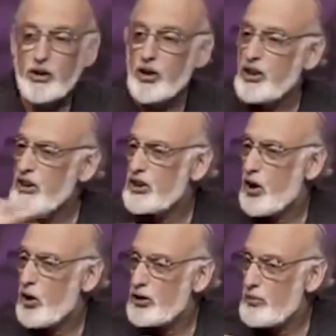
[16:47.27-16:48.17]
So this is
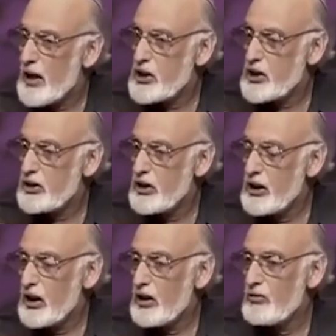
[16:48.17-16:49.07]
the whole dimension
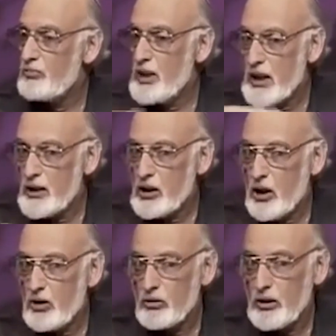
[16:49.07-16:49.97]
of being
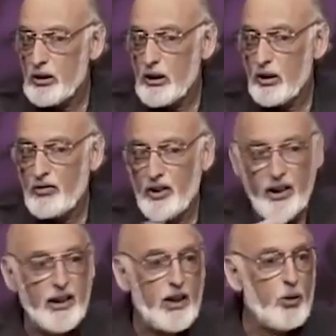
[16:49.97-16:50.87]
known, of
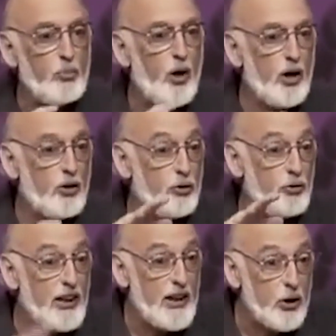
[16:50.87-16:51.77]
feeling like your partner
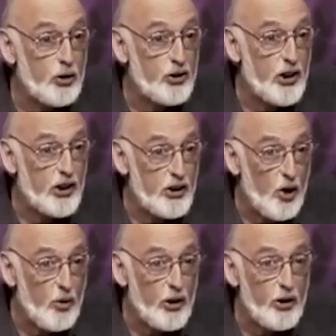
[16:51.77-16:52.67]
is really interested in
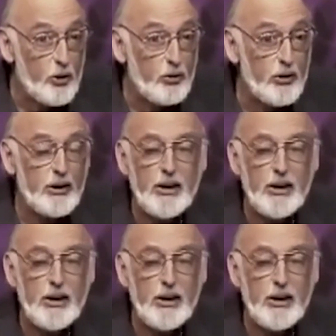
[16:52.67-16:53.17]
knowing you,